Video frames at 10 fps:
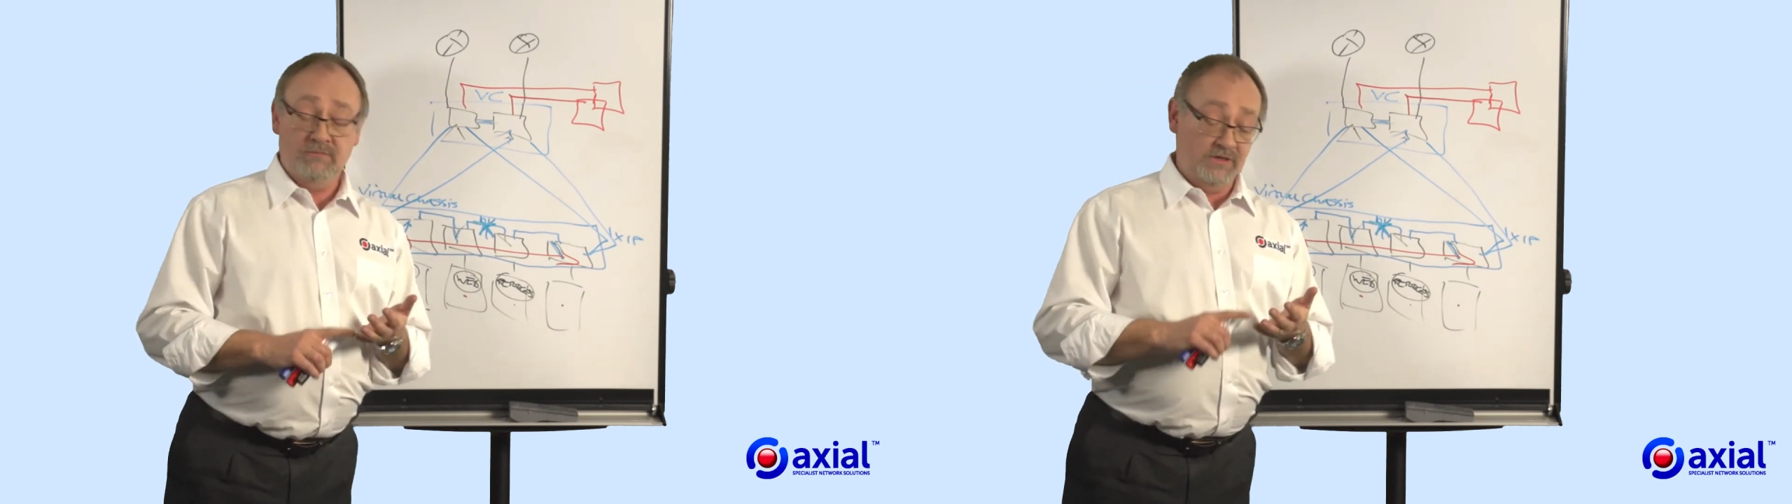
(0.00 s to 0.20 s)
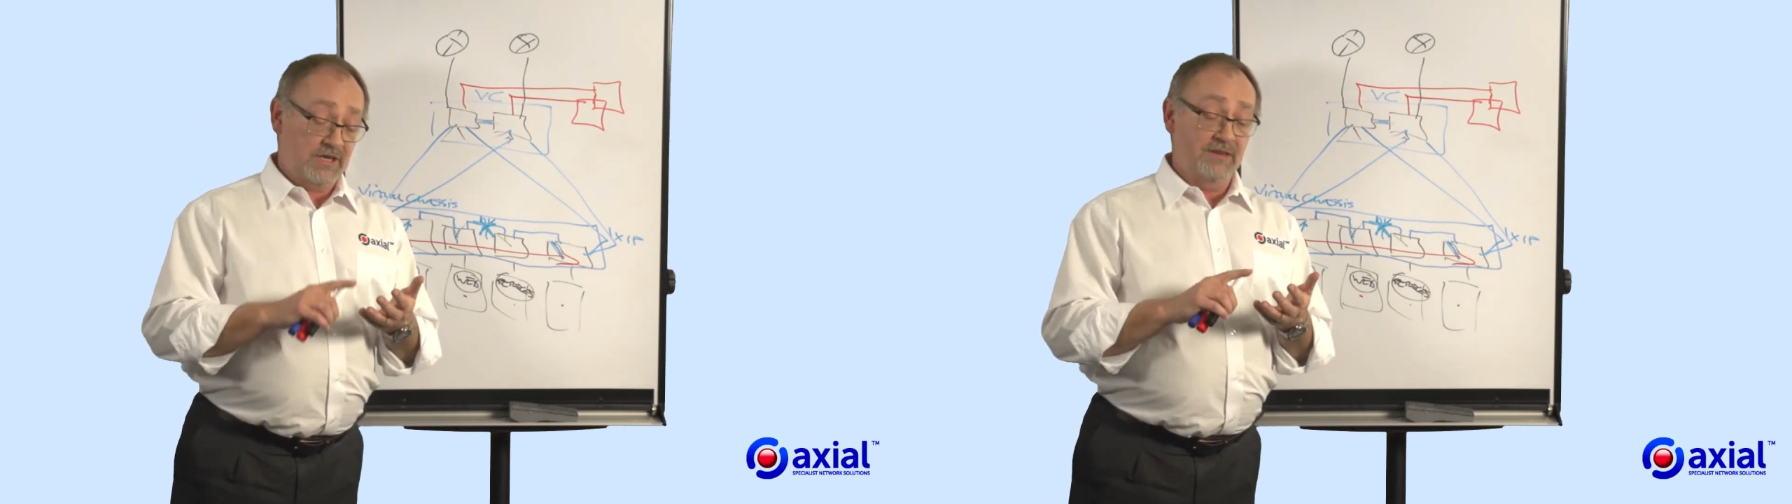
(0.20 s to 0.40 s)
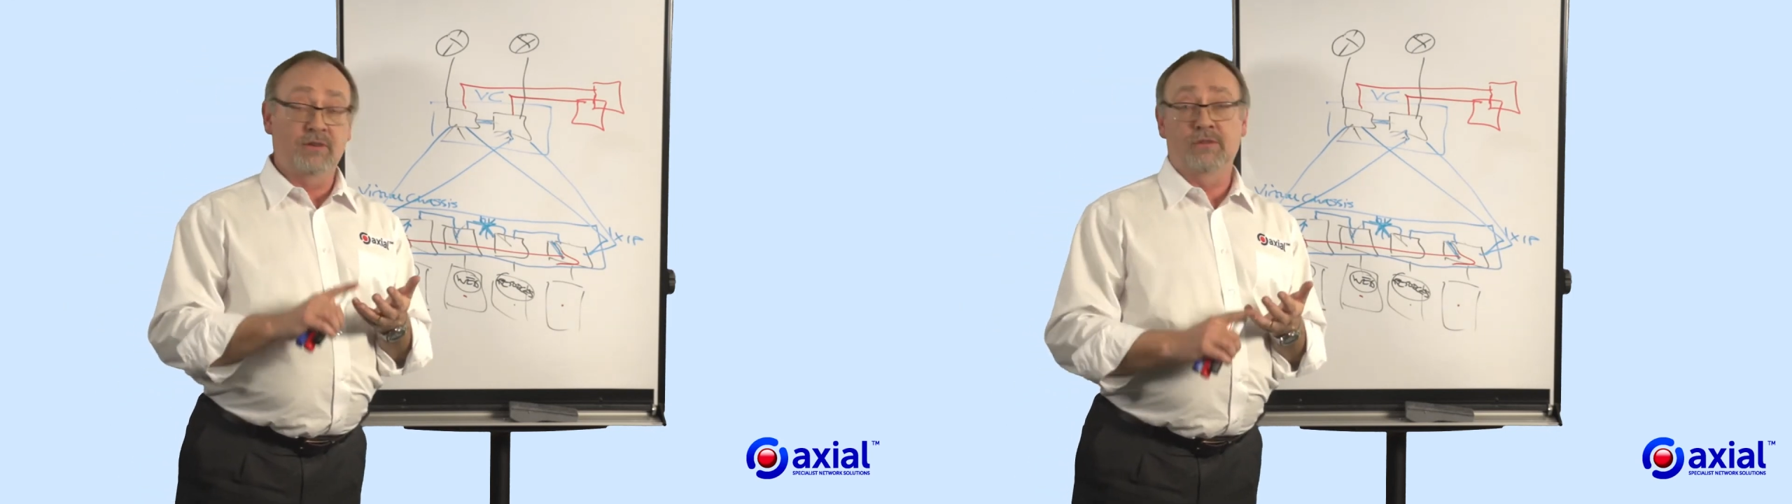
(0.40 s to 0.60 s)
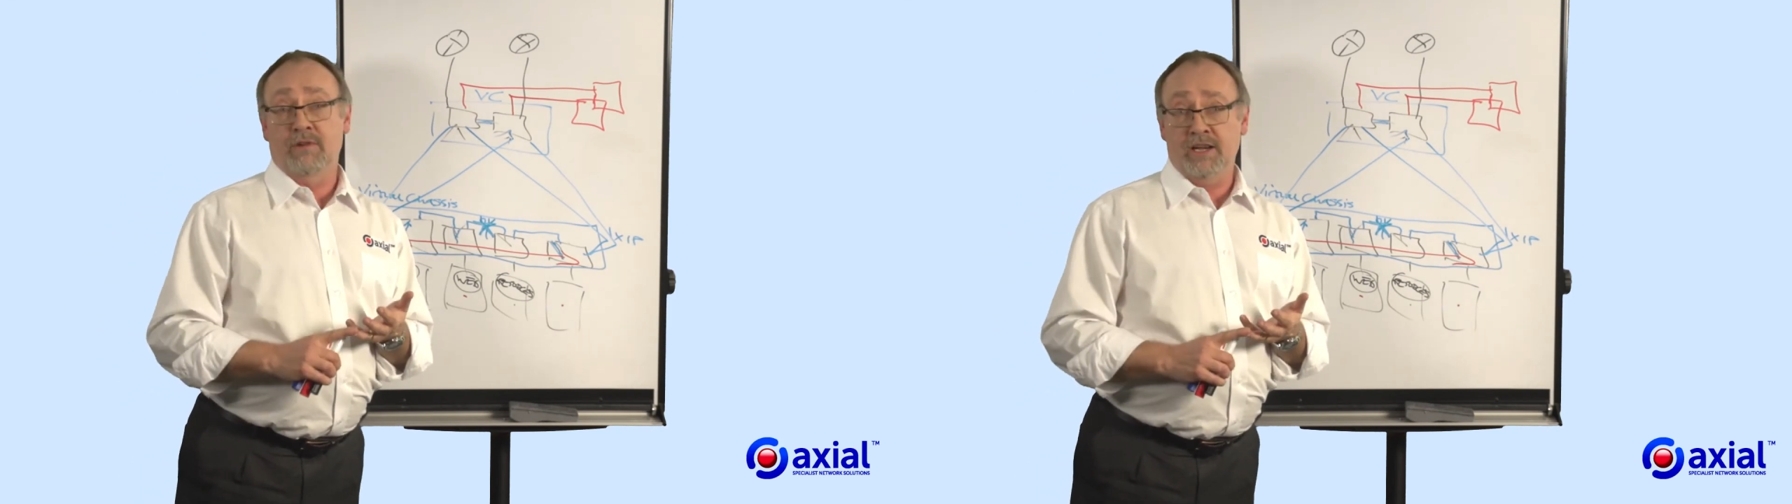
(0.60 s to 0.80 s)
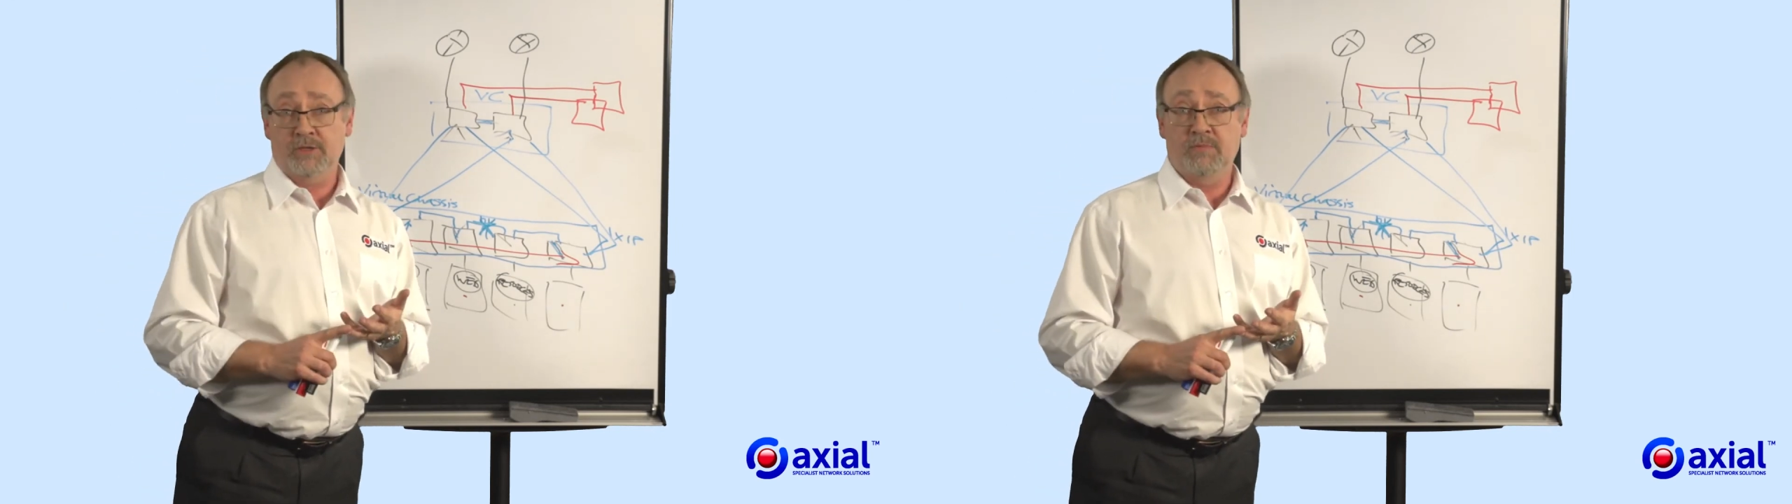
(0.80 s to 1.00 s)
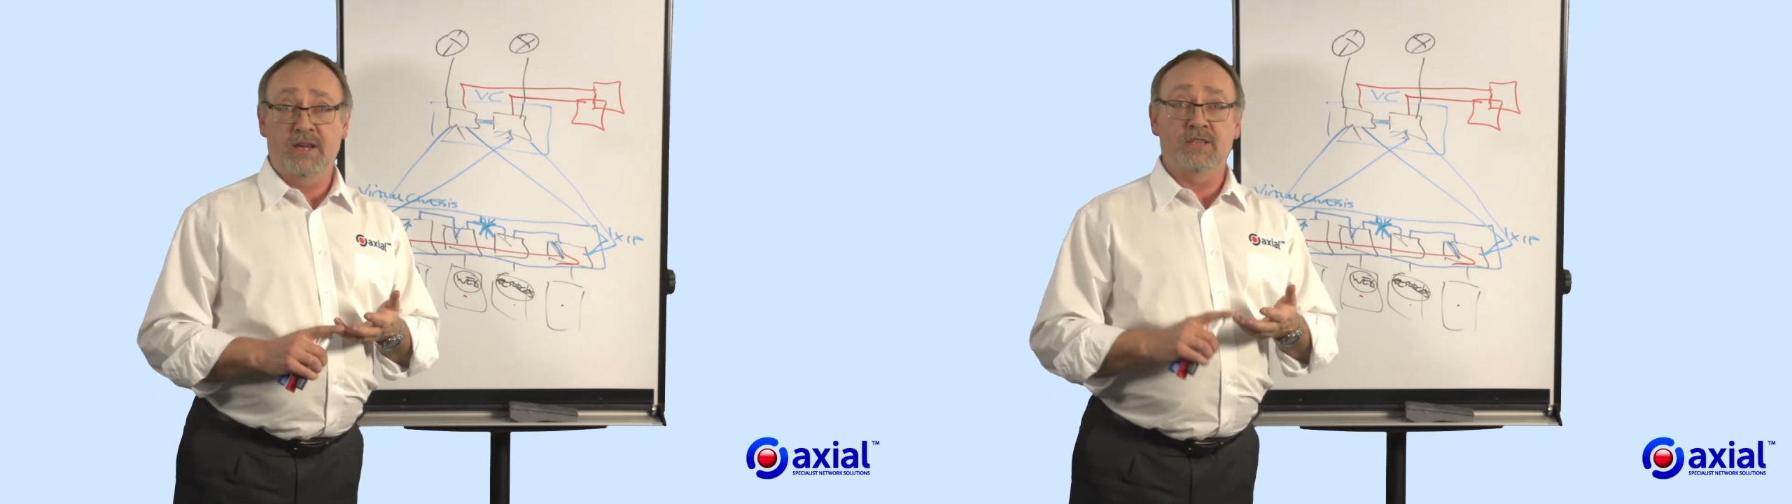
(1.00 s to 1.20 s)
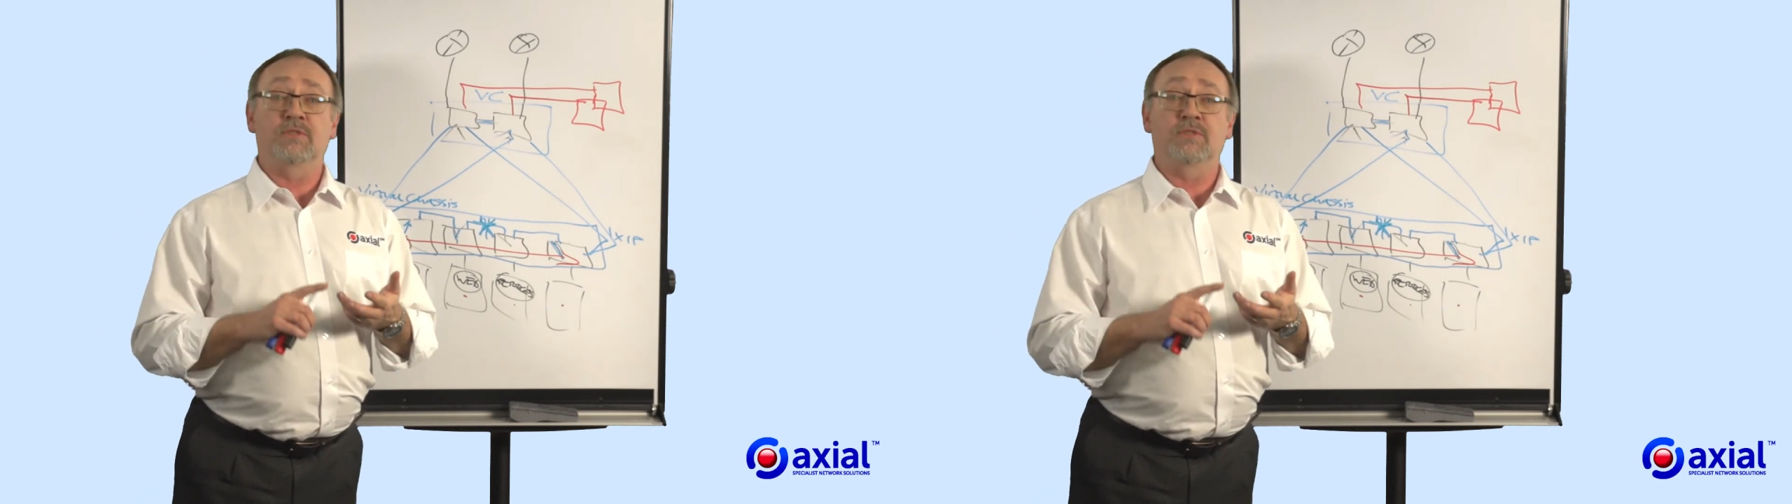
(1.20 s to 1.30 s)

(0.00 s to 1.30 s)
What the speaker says: we're saving on the rack space,